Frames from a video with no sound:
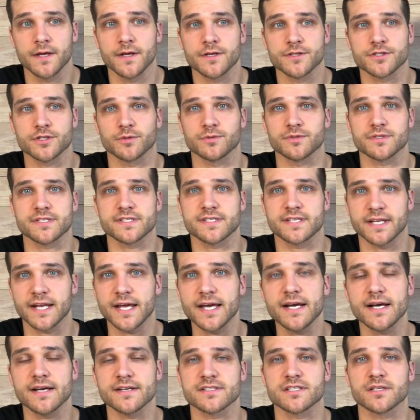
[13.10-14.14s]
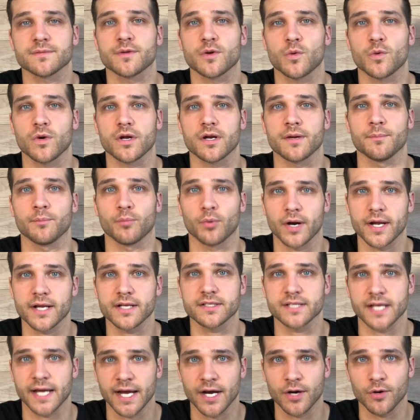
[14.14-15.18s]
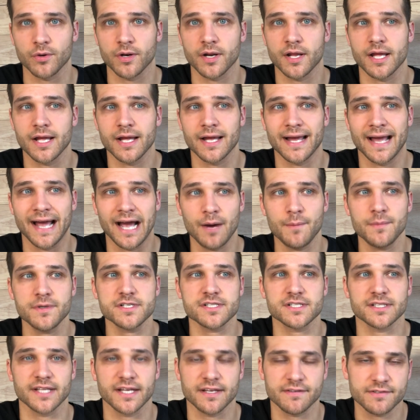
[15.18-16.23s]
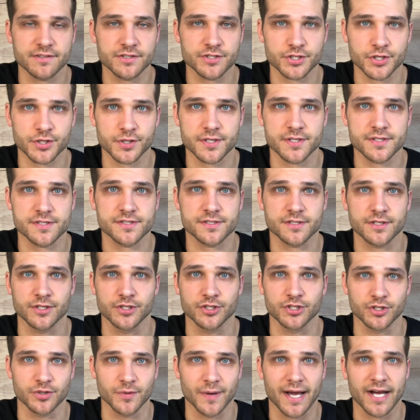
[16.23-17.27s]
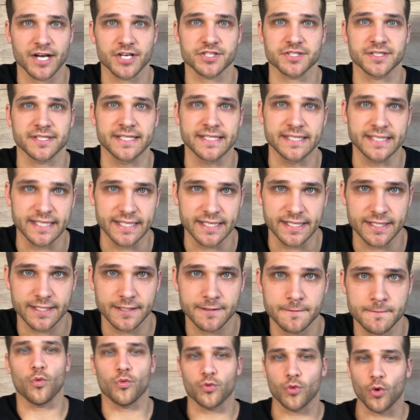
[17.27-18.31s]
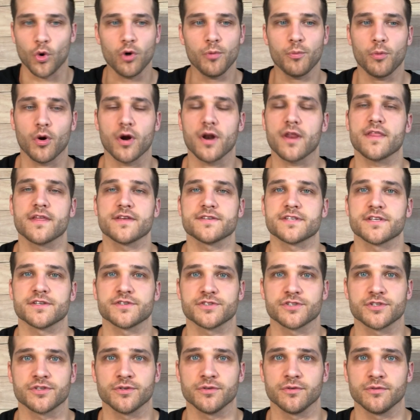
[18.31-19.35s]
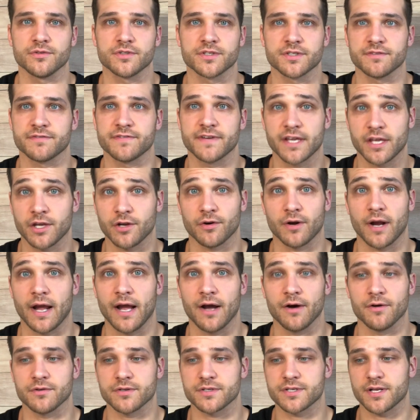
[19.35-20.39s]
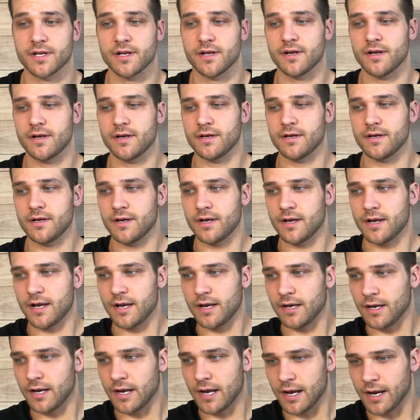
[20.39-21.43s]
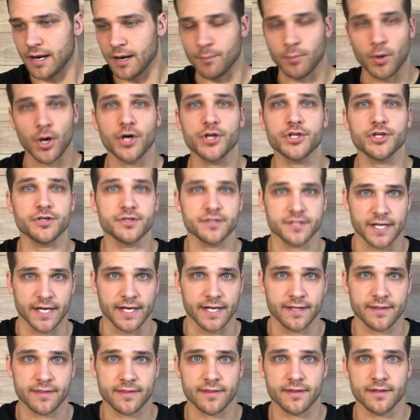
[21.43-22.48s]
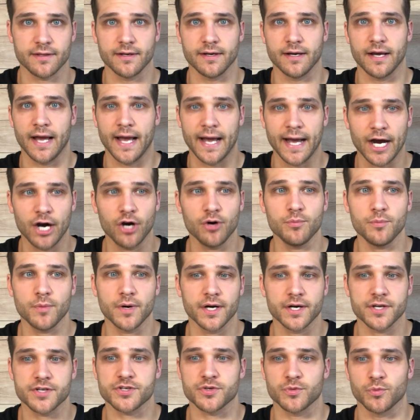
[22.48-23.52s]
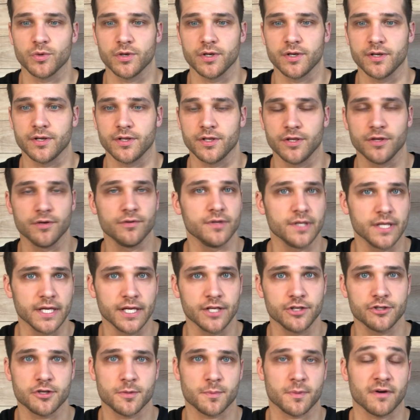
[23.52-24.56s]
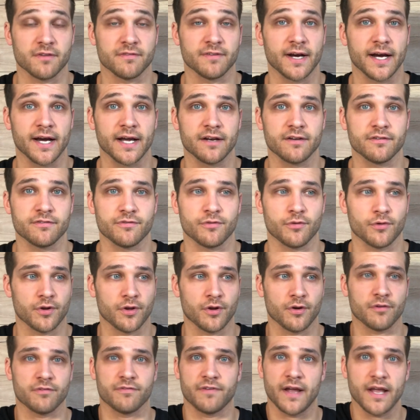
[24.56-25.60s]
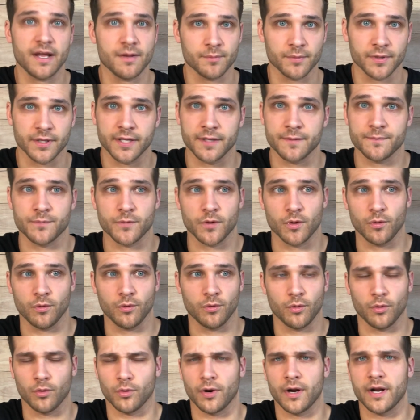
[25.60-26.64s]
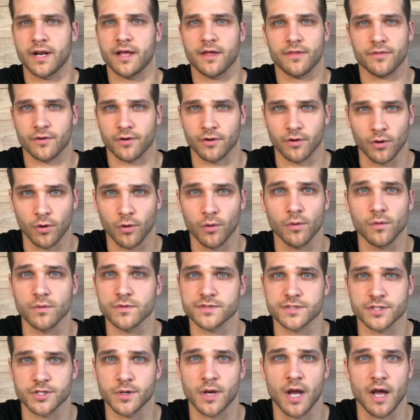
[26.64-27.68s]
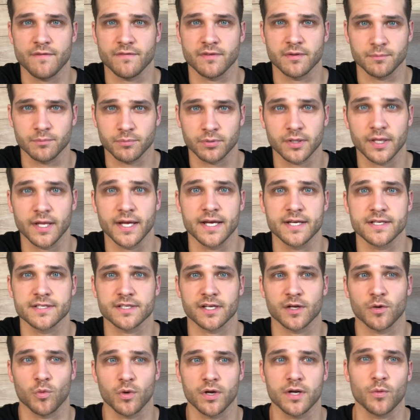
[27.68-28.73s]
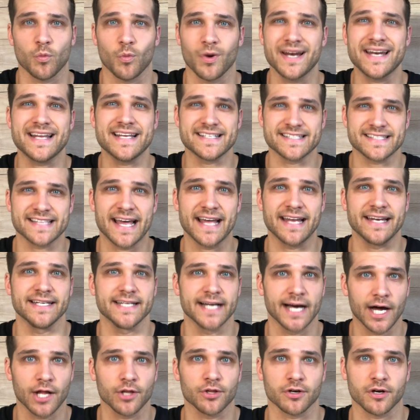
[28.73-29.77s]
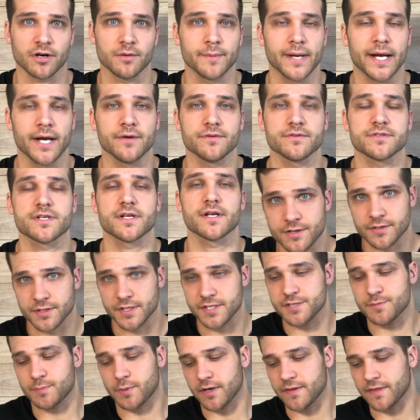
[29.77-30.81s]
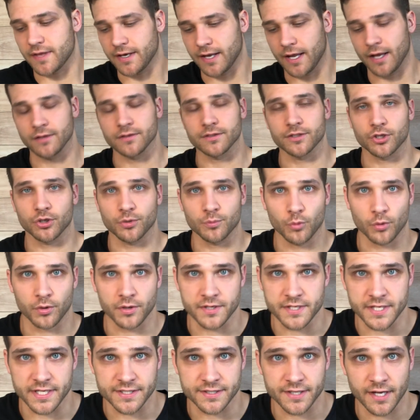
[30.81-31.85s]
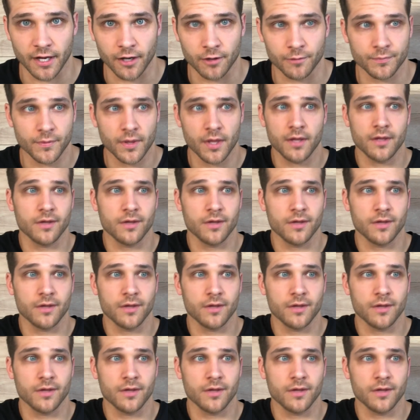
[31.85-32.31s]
So today I simply want to break down how much life insurance do you actually need. The whole point of this is to figure out upon your death, how much would you need to provide for your family or any other goals that you have in place? Like what is that dollar amount? So let's break that down in a little more detail.